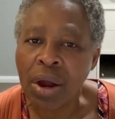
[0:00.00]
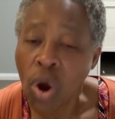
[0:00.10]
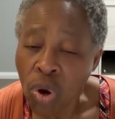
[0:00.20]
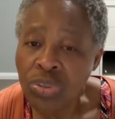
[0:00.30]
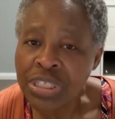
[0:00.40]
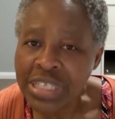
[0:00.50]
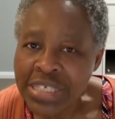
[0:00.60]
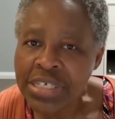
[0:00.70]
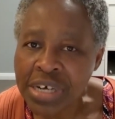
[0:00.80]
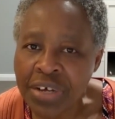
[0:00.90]
on
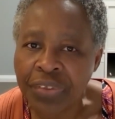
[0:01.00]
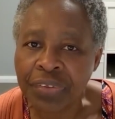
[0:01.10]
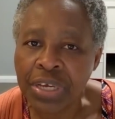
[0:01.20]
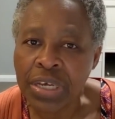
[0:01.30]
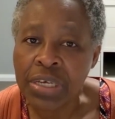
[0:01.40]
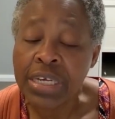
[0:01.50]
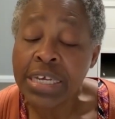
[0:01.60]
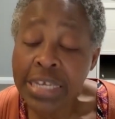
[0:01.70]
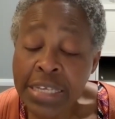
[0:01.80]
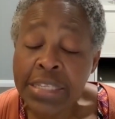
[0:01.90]
this earth,
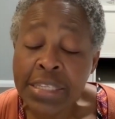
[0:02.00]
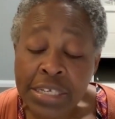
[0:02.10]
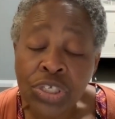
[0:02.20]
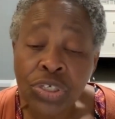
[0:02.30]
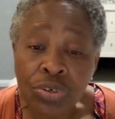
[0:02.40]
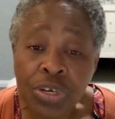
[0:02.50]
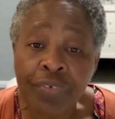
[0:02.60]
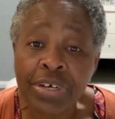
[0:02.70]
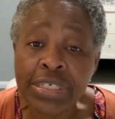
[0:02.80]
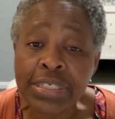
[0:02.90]
in this
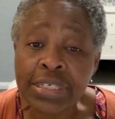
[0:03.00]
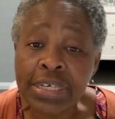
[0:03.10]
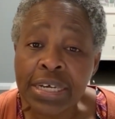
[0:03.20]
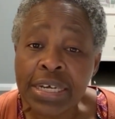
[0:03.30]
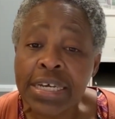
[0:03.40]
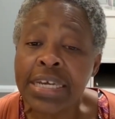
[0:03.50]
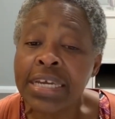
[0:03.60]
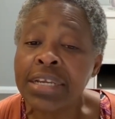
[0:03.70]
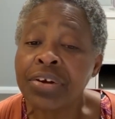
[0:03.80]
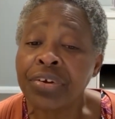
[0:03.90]
universe,
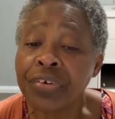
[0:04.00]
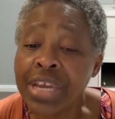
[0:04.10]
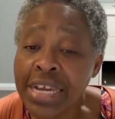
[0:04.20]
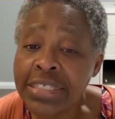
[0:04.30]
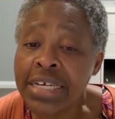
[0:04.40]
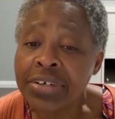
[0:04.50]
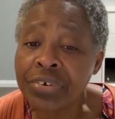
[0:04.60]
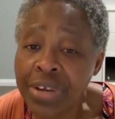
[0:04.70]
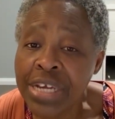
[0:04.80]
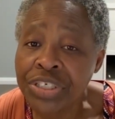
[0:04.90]
in created
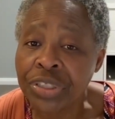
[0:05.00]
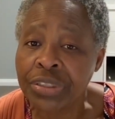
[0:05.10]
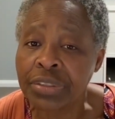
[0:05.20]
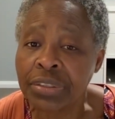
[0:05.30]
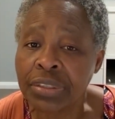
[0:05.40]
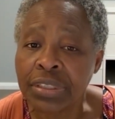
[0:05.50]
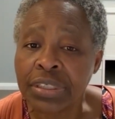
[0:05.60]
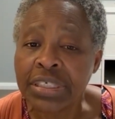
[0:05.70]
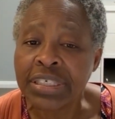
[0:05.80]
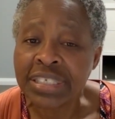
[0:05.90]
creation,
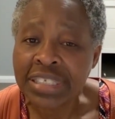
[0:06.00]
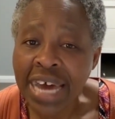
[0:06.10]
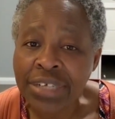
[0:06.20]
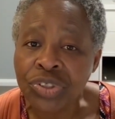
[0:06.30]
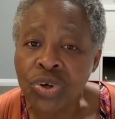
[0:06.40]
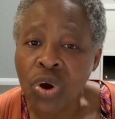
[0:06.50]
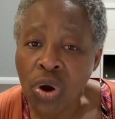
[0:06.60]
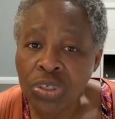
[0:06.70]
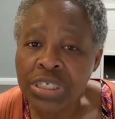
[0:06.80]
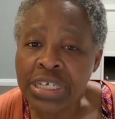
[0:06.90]
than to
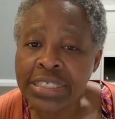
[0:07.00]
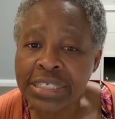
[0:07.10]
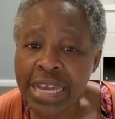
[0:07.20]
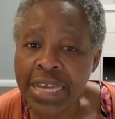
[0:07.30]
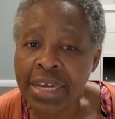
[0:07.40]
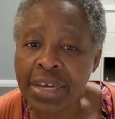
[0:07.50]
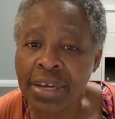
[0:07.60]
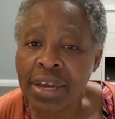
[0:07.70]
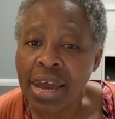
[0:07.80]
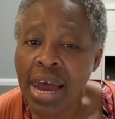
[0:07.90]
undertake
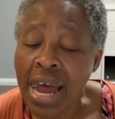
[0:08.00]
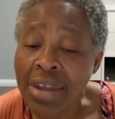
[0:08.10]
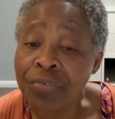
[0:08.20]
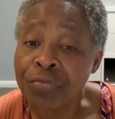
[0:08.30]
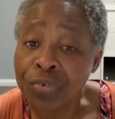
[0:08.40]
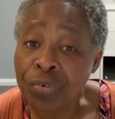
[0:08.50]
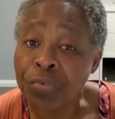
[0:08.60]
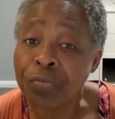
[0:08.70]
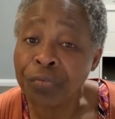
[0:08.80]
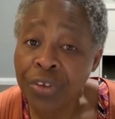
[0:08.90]
and
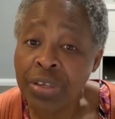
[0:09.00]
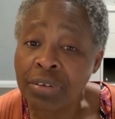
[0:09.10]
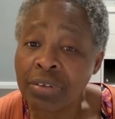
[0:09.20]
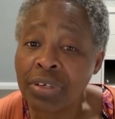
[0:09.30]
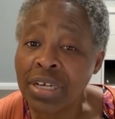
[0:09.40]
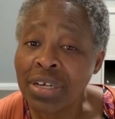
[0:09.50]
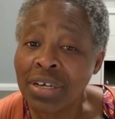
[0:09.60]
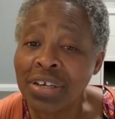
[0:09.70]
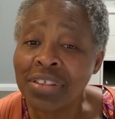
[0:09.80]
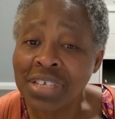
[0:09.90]
fulfill
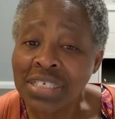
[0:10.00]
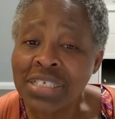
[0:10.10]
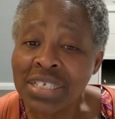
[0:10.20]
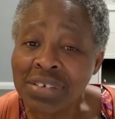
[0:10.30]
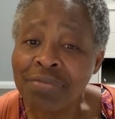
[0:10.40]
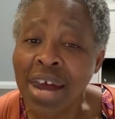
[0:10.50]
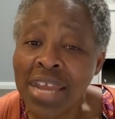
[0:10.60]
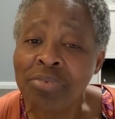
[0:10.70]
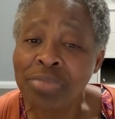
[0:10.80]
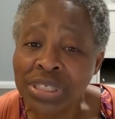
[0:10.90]
this
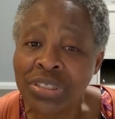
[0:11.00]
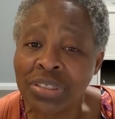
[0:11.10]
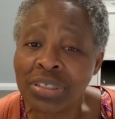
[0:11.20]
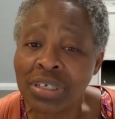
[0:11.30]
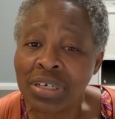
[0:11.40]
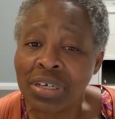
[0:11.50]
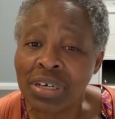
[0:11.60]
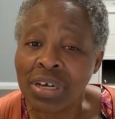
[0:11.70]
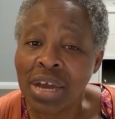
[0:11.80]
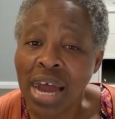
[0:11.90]
divine mission
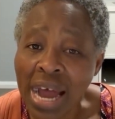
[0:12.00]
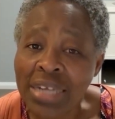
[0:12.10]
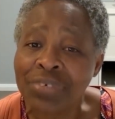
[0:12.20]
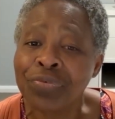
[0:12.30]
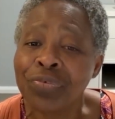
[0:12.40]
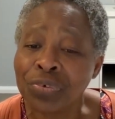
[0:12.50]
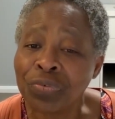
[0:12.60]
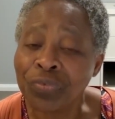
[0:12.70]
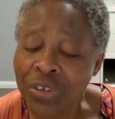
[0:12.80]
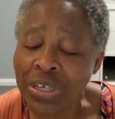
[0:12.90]
and
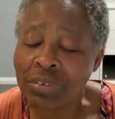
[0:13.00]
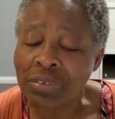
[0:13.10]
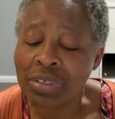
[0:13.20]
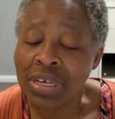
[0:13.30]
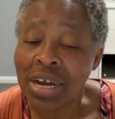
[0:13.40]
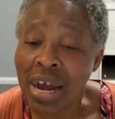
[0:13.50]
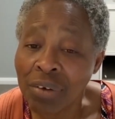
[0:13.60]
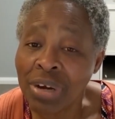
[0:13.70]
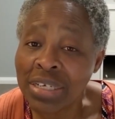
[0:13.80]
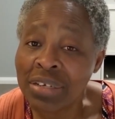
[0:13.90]
fulfill
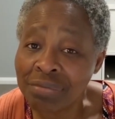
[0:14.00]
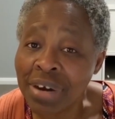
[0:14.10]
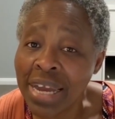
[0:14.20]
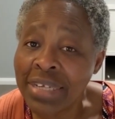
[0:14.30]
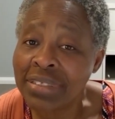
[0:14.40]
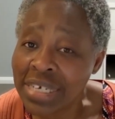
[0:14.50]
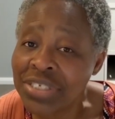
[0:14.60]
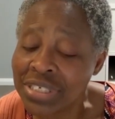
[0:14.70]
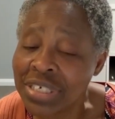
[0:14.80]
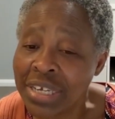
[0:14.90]
our divine
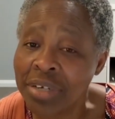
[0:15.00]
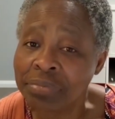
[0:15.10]
destiny.